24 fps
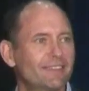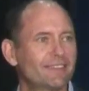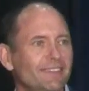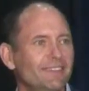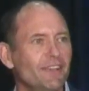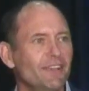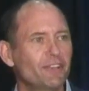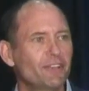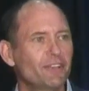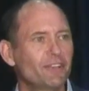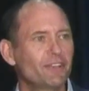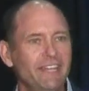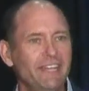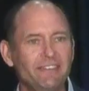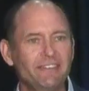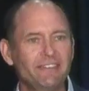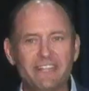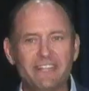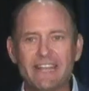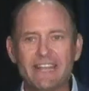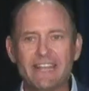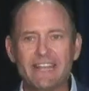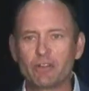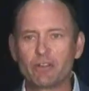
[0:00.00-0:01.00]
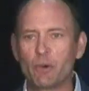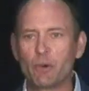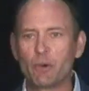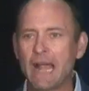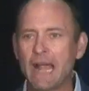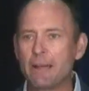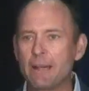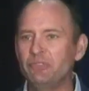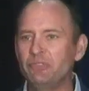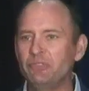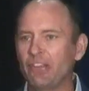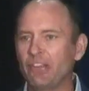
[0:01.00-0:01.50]
Good evening, everyone.
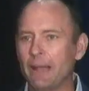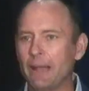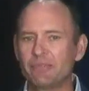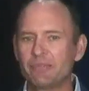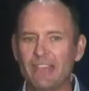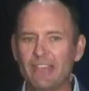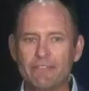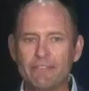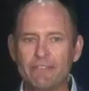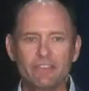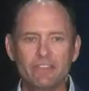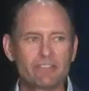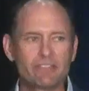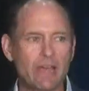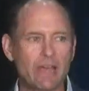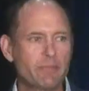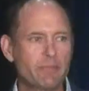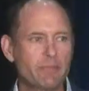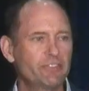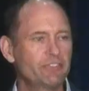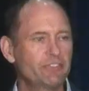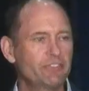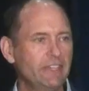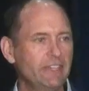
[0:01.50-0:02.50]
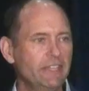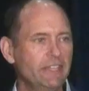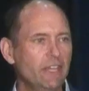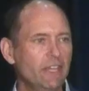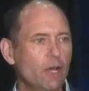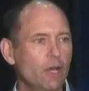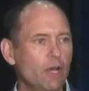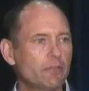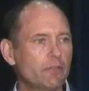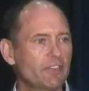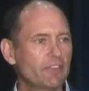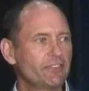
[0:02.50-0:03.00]
I'm James Evans. I'm the
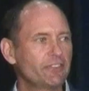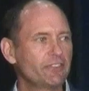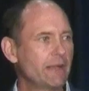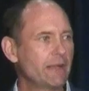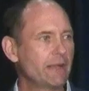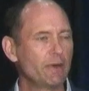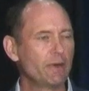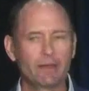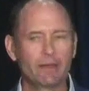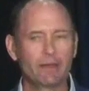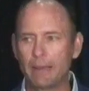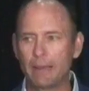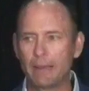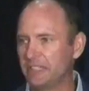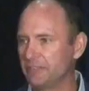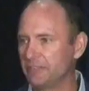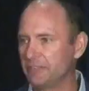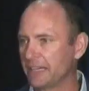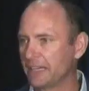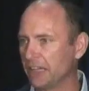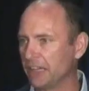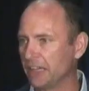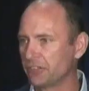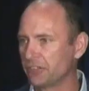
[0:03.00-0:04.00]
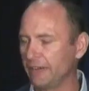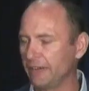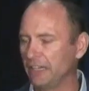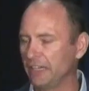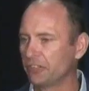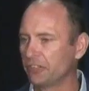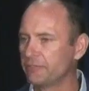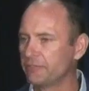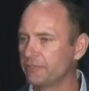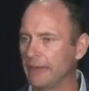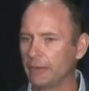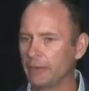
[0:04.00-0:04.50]
CEO of the Sanibel Captiva
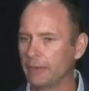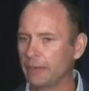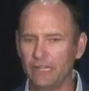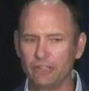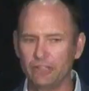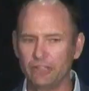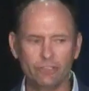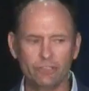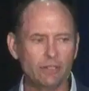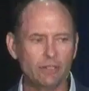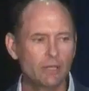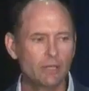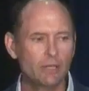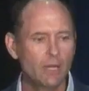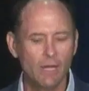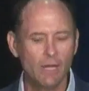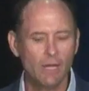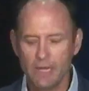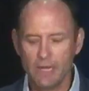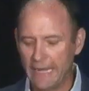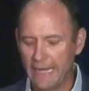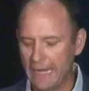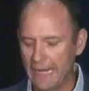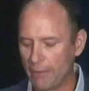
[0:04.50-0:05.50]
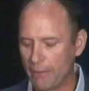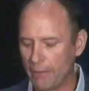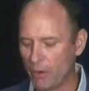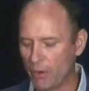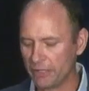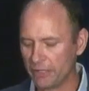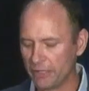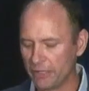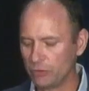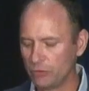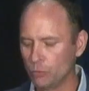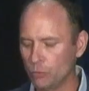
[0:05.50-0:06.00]
Conservation Foundation, and I
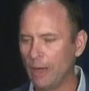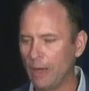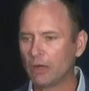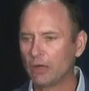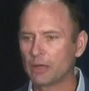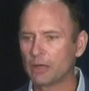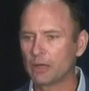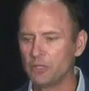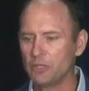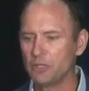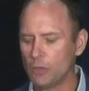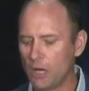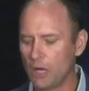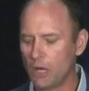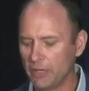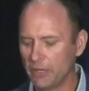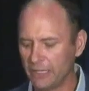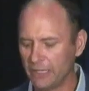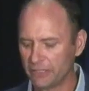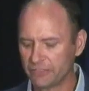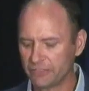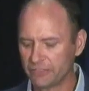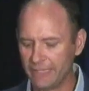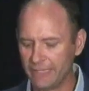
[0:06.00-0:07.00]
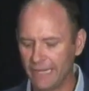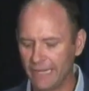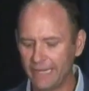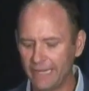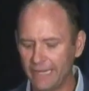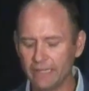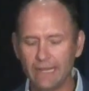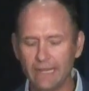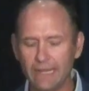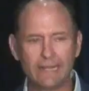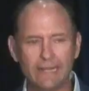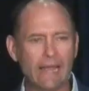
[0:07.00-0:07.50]
want to welcome you all here
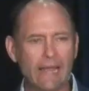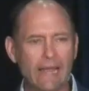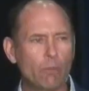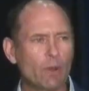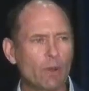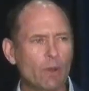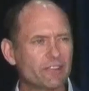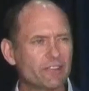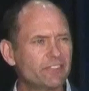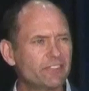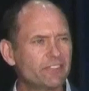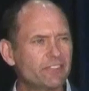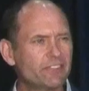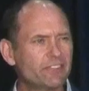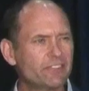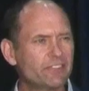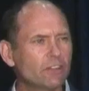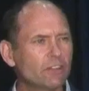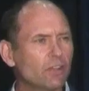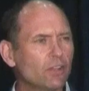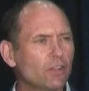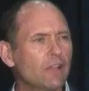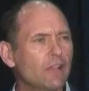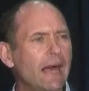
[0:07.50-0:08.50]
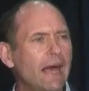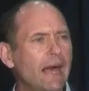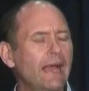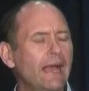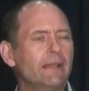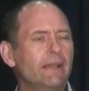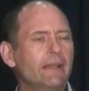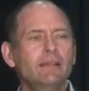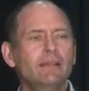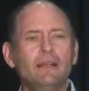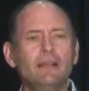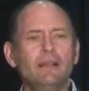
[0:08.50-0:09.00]
tonight. And I want to steal a
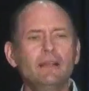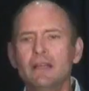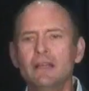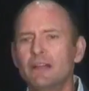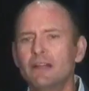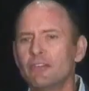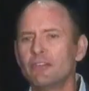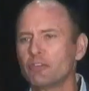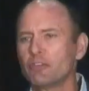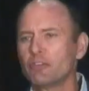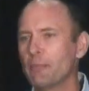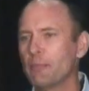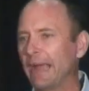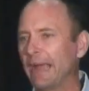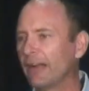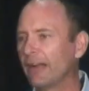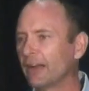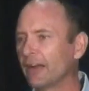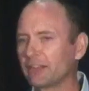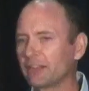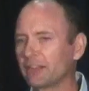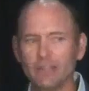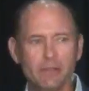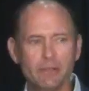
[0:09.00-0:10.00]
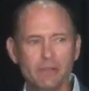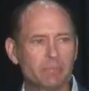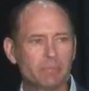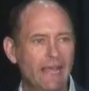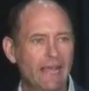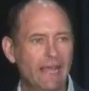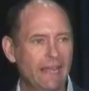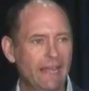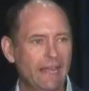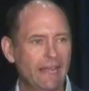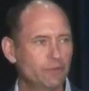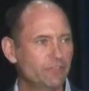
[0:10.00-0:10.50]
line from Eric
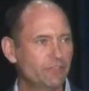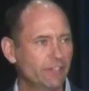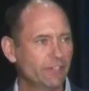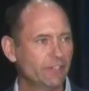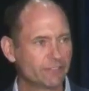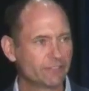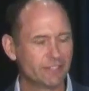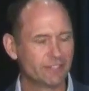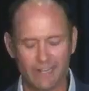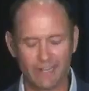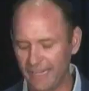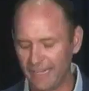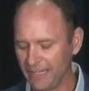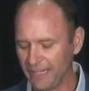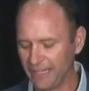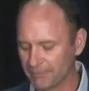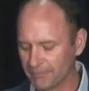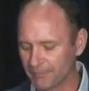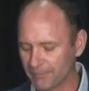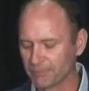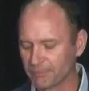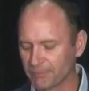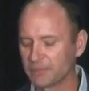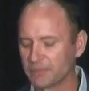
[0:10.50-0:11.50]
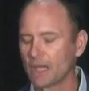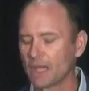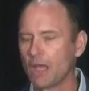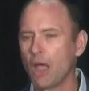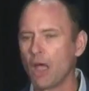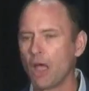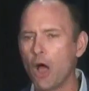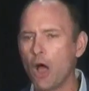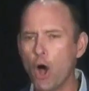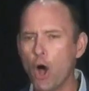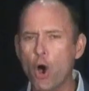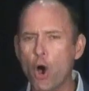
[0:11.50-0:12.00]
Lindblad, who's here tonight.
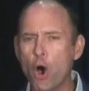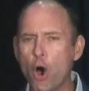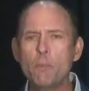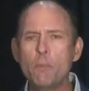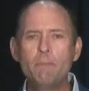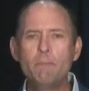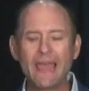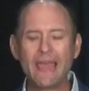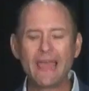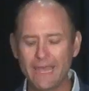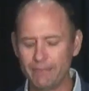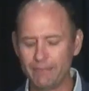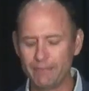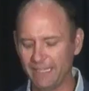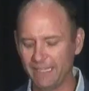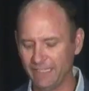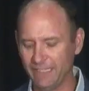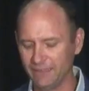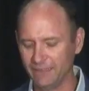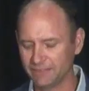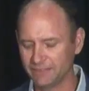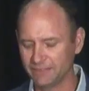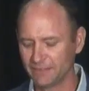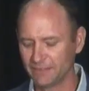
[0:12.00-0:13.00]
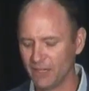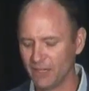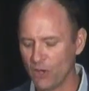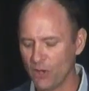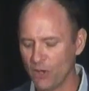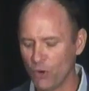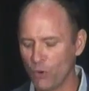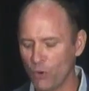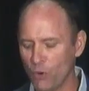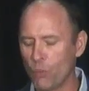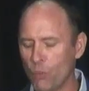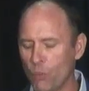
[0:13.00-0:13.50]
Oh, baby,
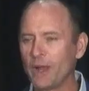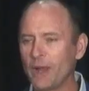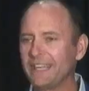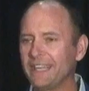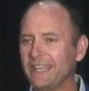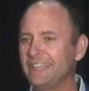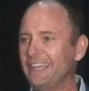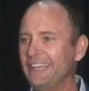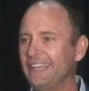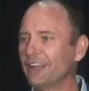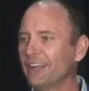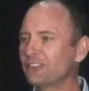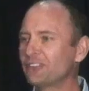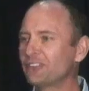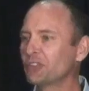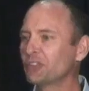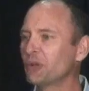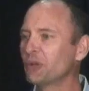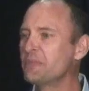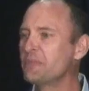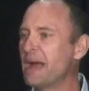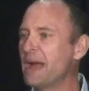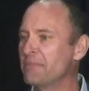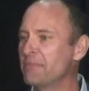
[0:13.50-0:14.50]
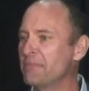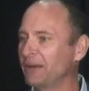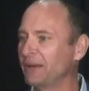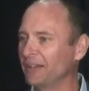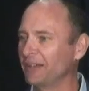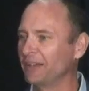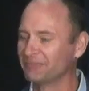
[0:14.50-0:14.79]
what a year to remember.